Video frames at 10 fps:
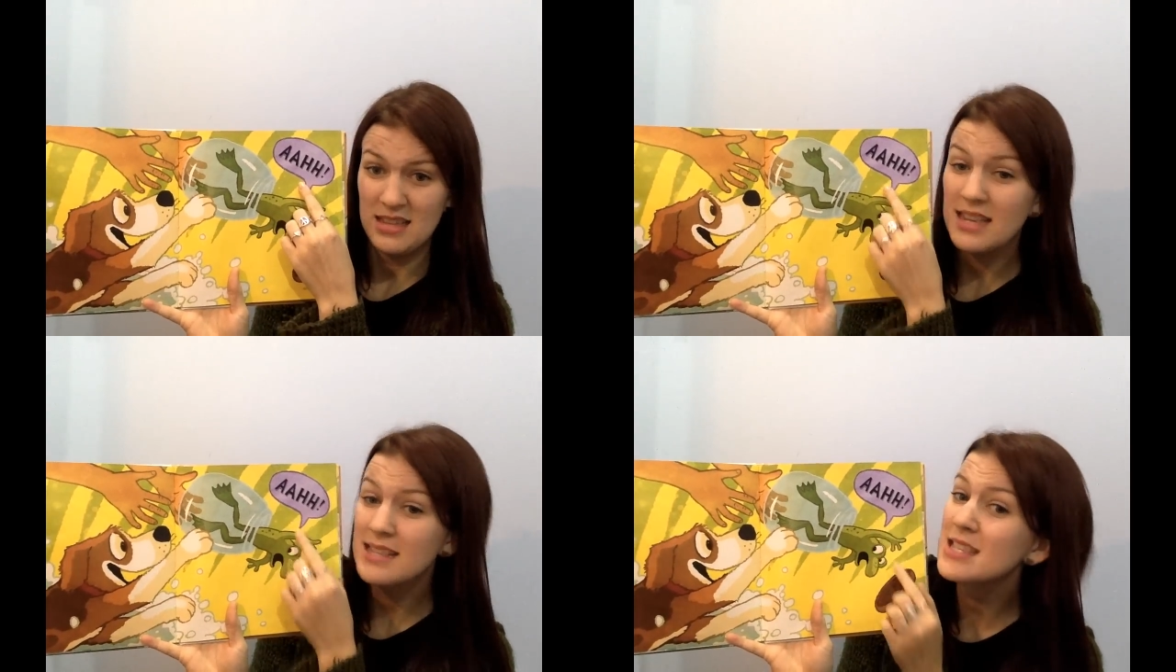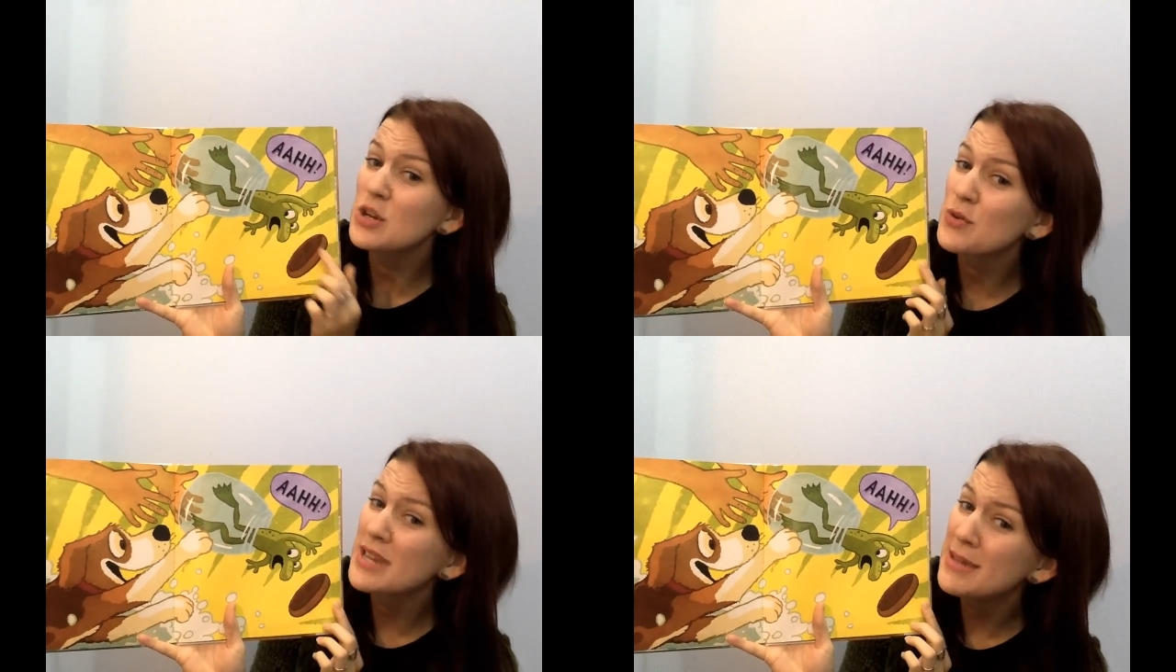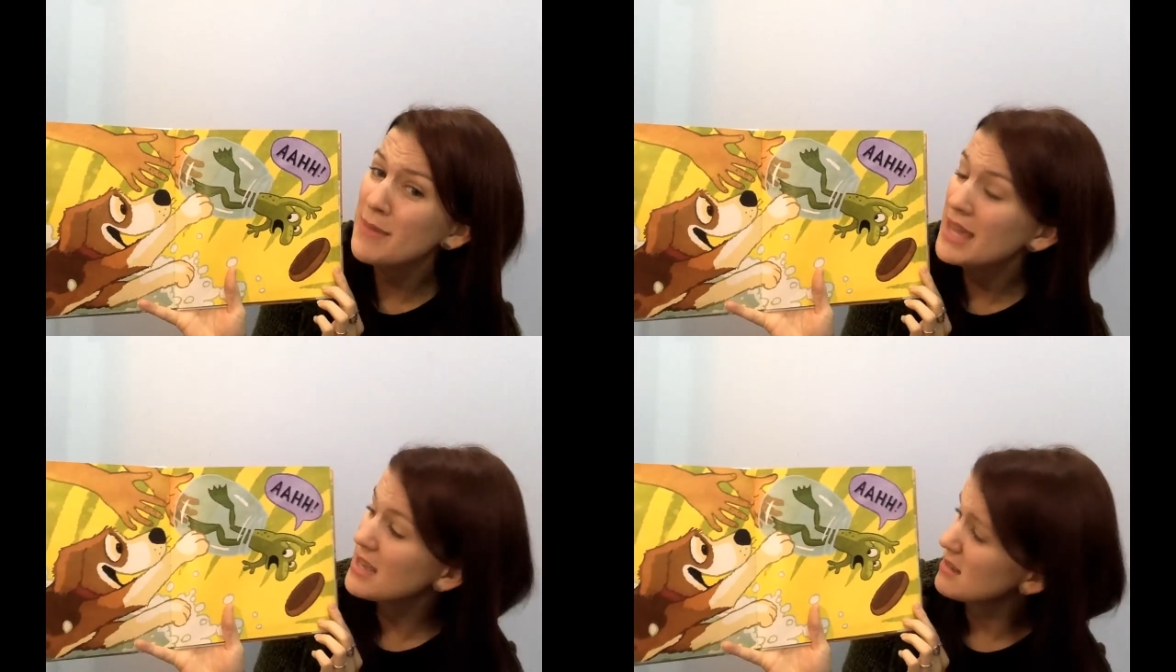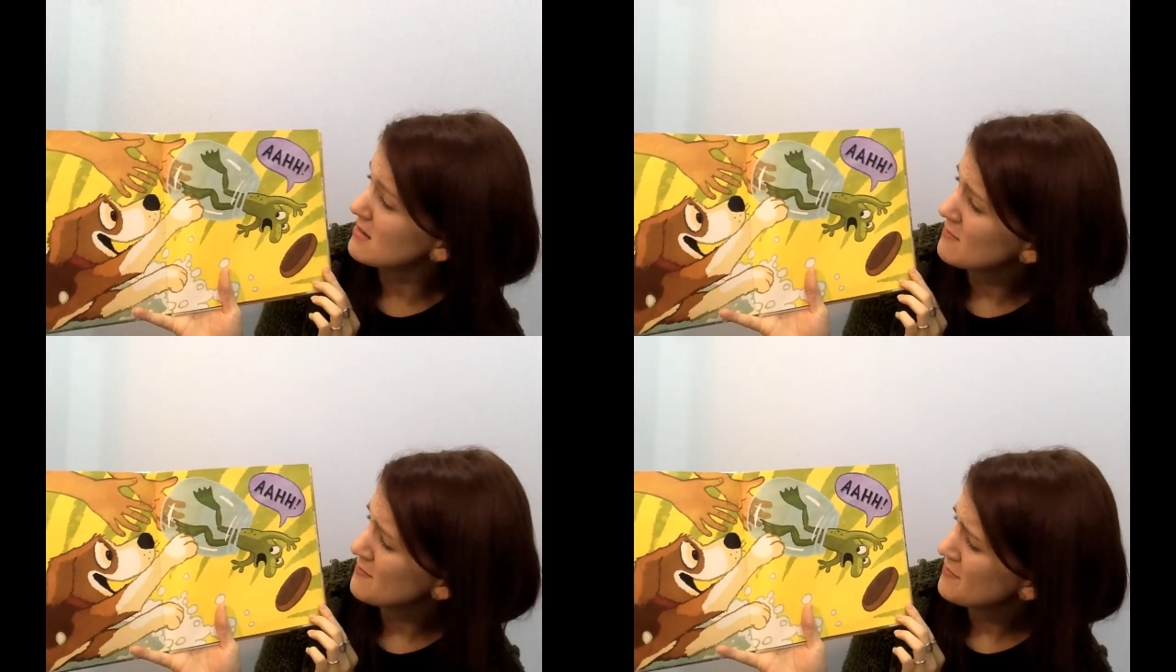He's screaming.
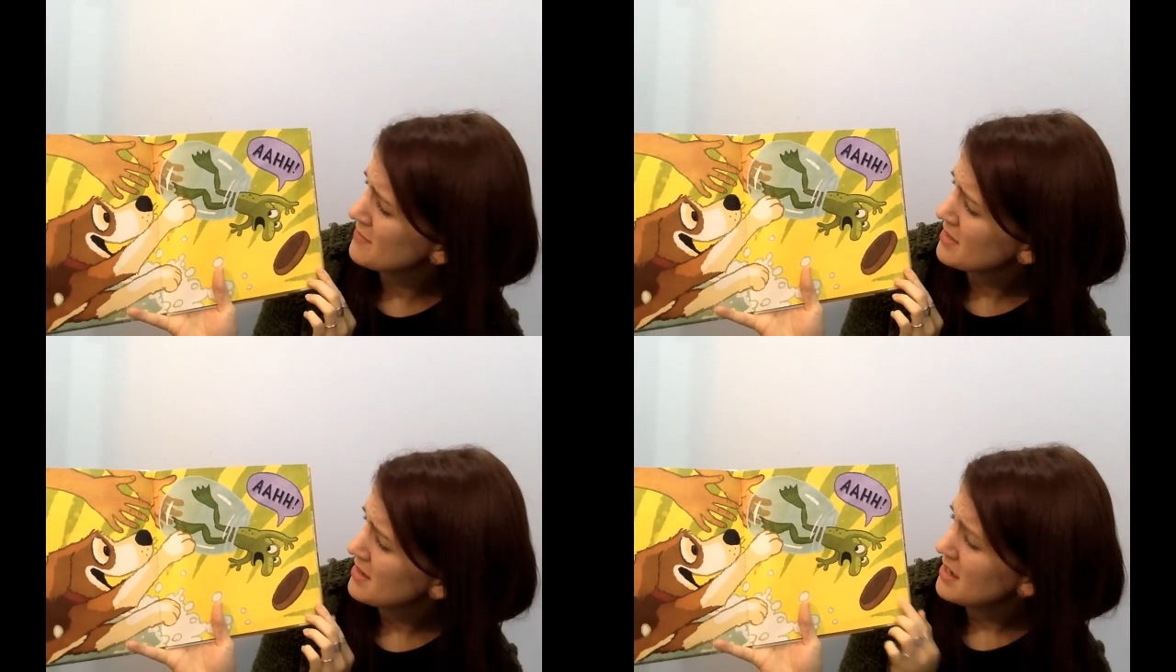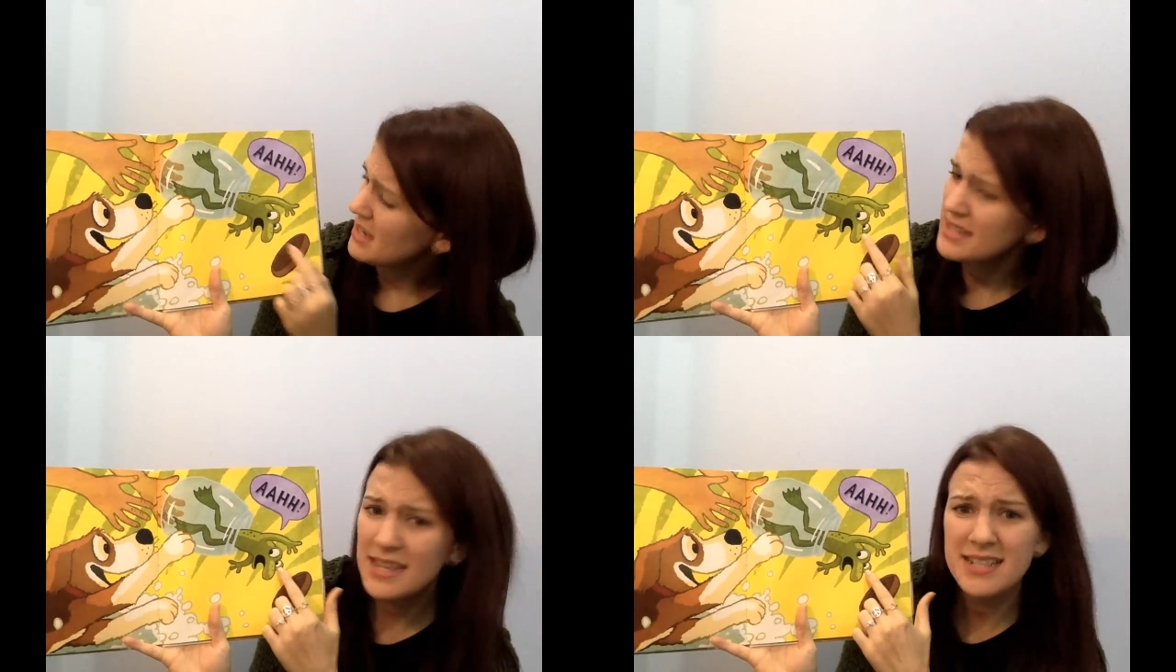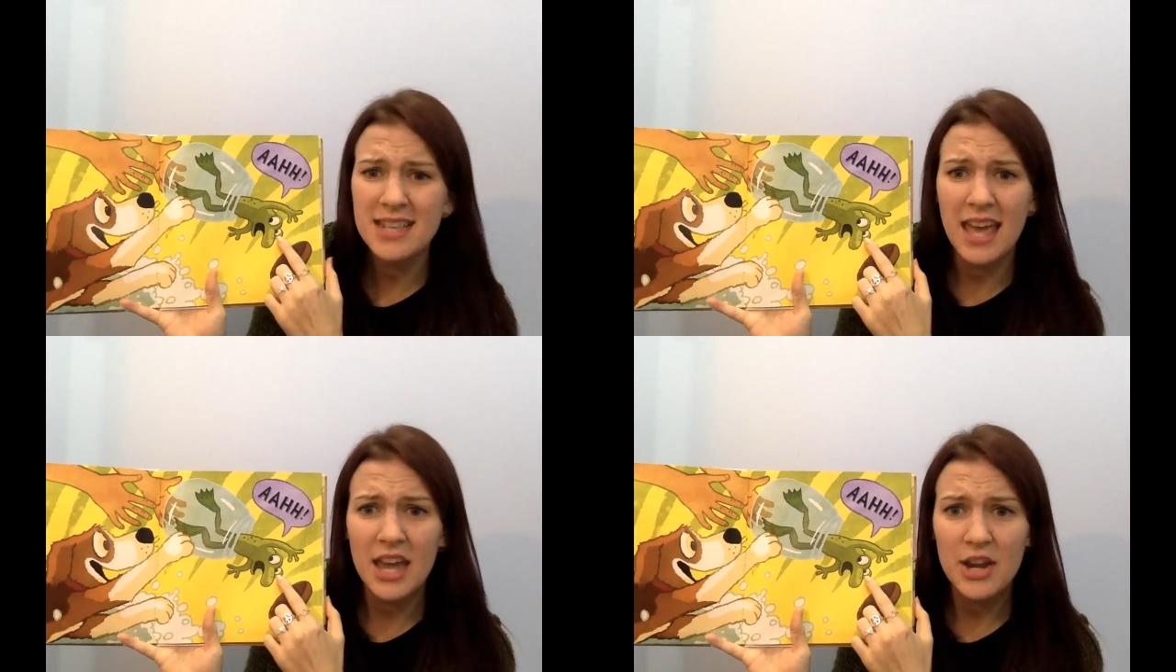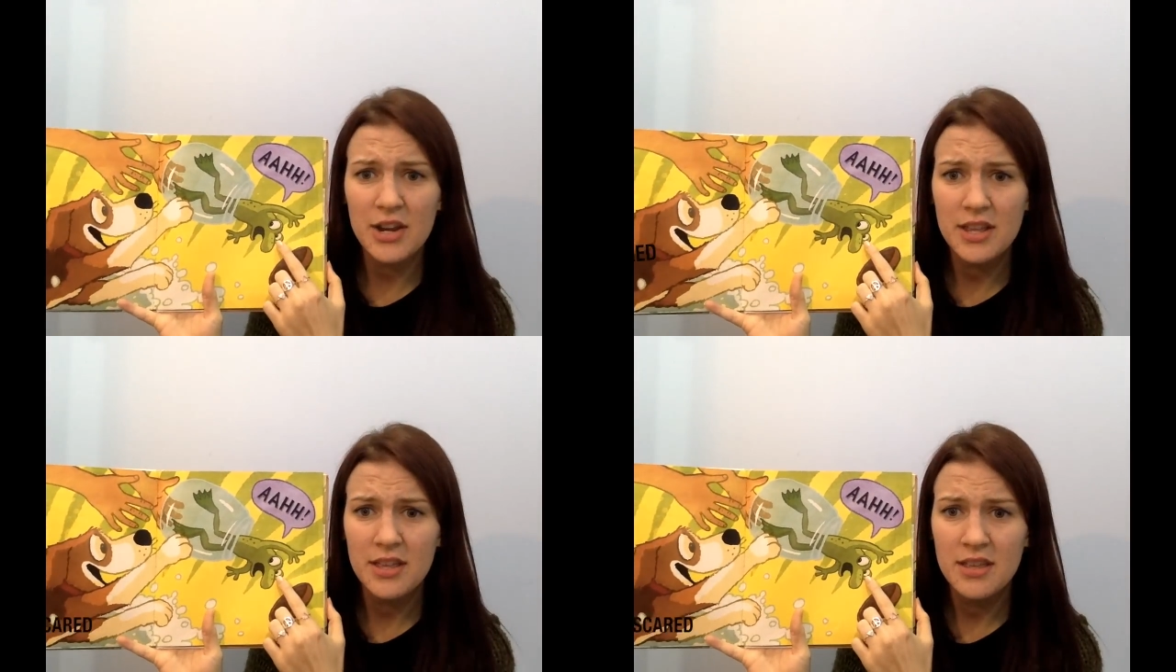Is he scared?